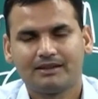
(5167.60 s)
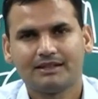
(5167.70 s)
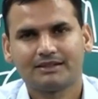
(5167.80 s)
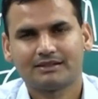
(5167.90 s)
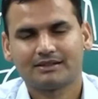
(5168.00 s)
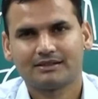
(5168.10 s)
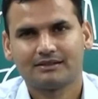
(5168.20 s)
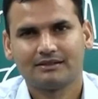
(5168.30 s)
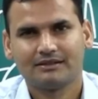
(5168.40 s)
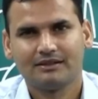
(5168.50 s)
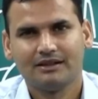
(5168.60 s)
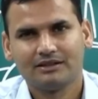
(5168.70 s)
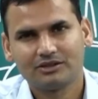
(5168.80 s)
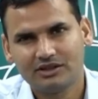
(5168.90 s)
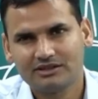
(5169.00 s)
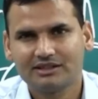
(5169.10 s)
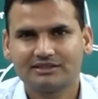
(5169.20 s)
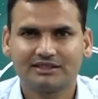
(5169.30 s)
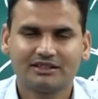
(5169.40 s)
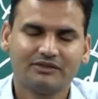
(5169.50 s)
Yes, so is
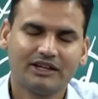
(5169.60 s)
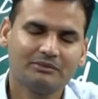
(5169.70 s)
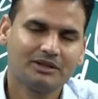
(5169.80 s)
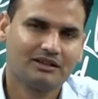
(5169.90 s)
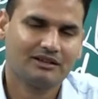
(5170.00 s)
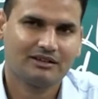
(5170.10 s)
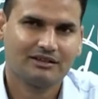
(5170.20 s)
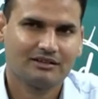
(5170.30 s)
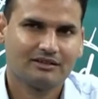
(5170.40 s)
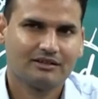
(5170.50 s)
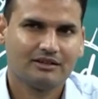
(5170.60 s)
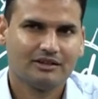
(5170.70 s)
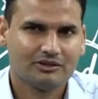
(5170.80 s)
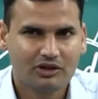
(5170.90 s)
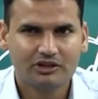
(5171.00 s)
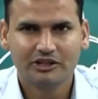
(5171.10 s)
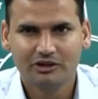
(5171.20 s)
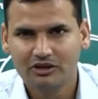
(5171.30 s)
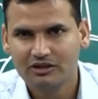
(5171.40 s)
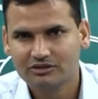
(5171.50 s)
it justifiable? Not
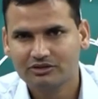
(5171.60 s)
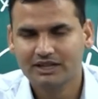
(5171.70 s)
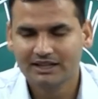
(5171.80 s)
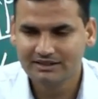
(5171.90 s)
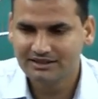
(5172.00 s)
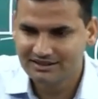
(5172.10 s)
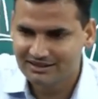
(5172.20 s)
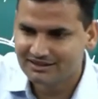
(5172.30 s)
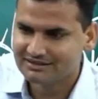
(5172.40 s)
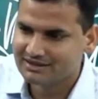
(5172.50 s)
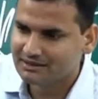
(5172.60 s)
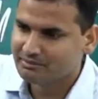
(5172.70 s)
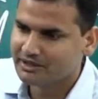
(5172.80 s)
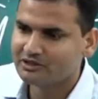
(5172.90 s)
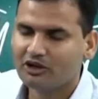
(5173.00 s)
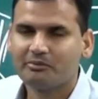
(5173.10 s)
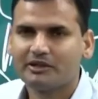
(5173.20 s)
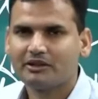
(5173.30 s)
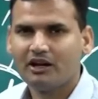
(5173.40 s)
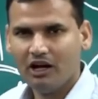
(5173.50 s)
at all. So that is a separate
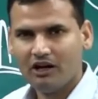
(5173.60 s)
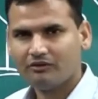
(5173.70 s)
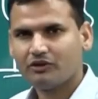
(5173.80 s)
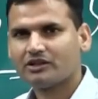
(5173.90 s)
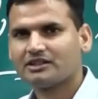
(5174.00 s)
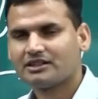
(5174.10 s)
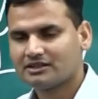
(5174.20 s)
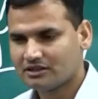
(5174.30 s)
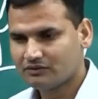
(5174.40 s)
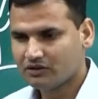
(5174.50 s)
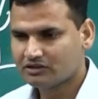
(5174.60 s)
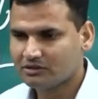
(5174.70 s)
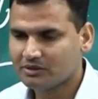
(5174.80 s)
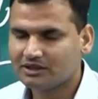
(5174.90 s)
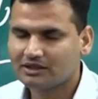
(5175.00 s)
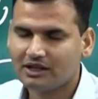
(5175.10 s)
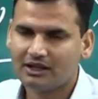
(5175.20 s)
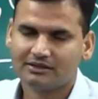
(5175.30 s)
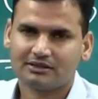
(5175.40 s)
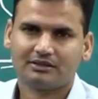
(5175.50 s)
topic for discussion for some other
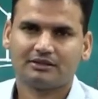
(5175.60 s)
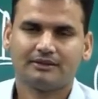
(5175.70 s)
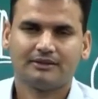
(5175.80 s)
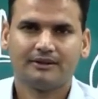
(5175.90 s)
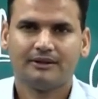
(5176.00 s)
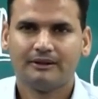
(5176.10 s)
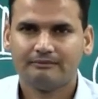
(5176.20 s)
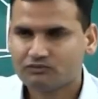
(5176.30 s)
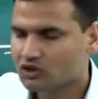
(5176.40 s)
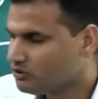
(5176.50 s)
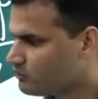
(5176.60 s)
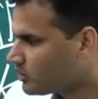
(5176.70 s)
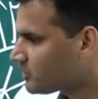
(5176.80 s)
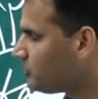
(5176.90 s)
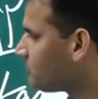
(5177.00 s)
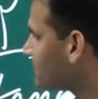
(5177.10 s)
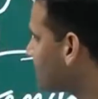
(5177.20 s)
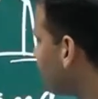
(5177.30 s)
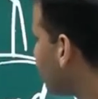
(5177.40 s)
class. So what humans